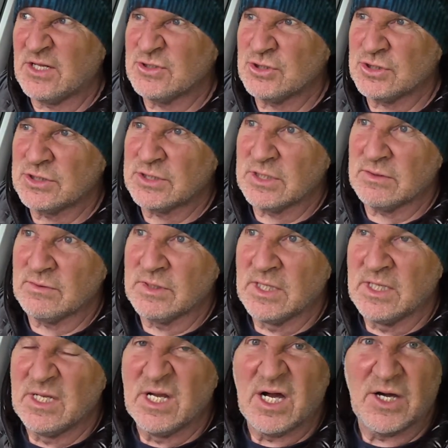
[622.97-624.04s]
I'll just do
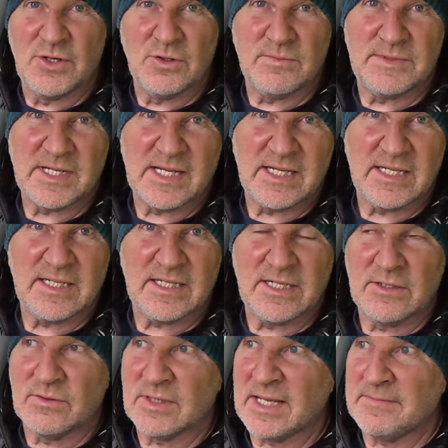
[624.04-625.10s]
an update, you
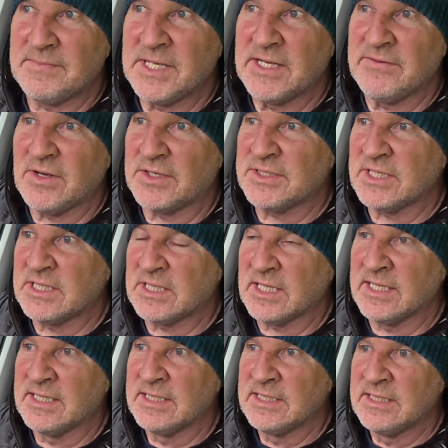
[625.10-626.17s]
know, like periodically,